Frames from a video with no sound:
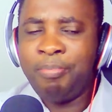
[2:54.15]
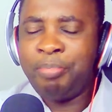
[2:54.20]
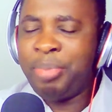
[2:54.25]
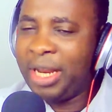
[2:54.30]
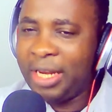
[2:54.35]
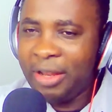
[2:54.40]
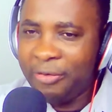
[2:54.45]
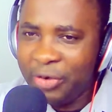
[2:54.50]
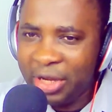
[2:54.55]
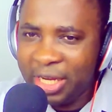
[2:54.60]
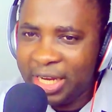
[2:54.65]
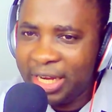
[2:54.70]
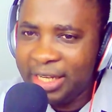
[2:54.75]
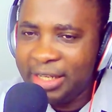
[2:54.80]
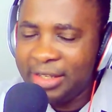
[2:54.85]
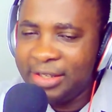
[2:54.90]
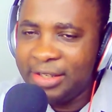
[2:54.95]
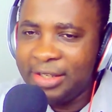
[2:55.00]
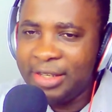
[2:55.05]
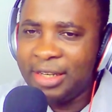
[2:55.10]

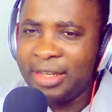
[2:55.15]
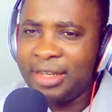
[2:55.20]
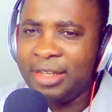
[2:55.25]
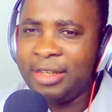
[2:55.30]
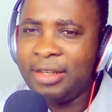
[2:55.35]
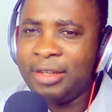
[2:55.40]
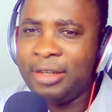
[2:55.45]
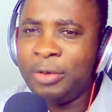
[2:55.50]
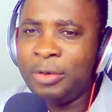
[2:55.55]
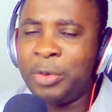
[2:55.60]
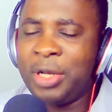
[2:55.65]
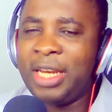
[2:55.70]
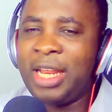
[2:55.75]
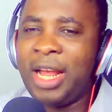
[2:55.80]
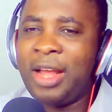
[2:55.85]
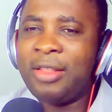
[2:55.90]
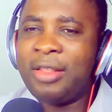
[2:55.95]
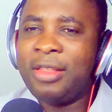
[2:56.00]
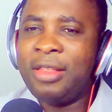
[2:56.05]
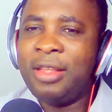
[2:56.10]
Pan-Africanism, looking
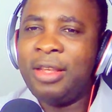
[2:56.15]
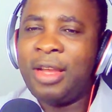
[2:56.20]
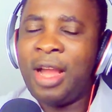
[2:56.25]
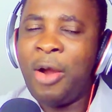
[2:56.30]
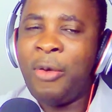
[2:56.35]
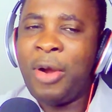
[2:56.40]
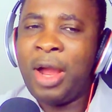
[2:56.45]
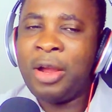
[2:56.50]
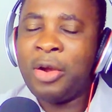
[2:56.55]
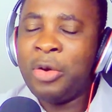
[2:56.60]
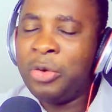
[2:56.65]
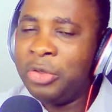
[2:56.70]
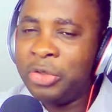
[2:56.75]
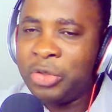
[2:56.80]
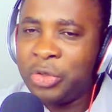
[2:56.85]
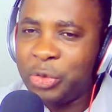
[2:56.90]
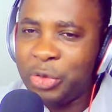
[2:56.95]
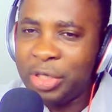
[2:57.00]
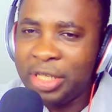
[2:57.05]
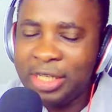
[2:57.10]
at our
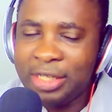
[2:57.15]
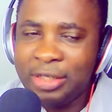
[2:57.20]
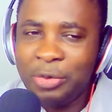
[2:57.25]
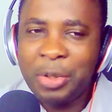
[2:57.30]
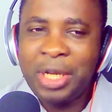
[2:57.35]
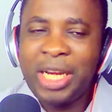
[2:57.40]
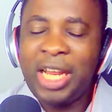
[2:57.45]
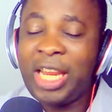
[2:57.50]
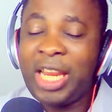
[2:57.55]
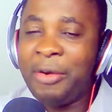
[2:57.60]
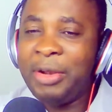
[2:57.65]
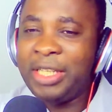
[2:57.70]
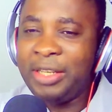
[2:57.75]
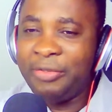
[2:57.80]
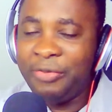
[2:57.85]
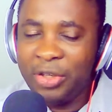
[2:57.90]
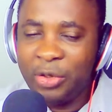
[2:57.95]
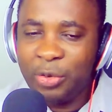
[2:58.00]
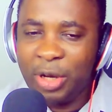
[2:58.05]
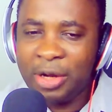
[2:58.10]
countries, looking at our
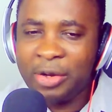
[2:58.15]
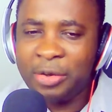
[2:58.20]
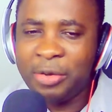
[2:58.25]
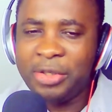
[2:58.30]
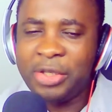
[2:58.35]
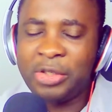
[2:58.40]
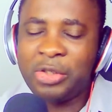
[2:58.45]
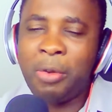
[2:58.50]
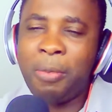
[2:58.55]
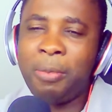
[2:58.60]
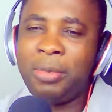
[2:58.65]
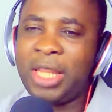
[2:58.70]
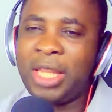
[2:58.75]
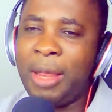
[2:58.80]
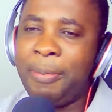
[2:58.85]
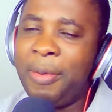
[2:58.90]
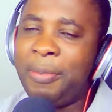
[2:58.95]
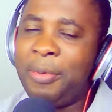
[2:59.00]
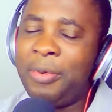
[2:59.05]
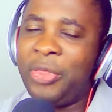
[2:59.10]
individual countries,
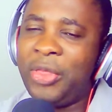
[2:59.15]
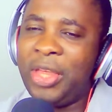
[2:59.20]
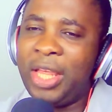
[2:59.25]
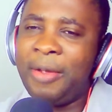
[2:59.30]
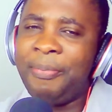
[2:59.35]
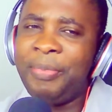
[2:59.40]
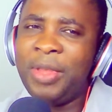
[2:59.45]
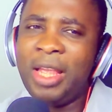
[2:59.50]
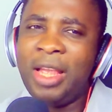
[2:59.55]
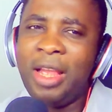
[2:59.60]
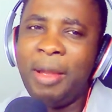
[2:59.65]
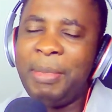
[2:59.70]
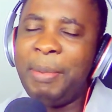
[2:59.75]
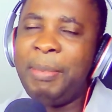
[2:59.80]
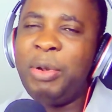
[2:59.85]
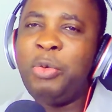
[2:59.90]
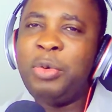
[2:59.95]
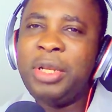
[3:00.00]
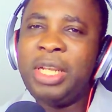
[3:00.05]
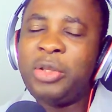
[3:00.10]
sometimes people think
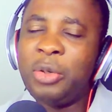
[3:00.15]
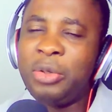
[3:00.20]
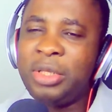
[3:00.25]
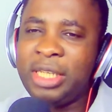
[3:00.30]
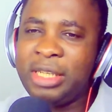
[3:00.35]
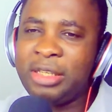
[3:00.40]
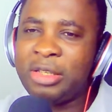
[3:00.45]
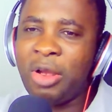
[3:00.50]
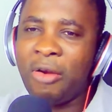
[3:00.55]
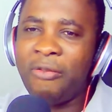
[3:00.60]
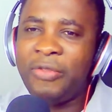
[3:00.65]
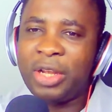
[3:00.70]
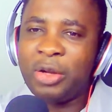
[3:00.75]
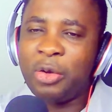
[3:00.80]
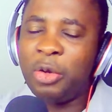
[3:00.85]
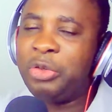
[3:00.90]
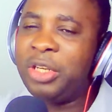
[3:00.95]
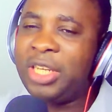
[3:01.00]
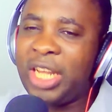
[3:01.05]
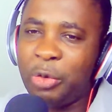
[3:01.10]
maybe we need to dissolve the
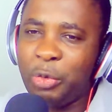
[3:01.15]
country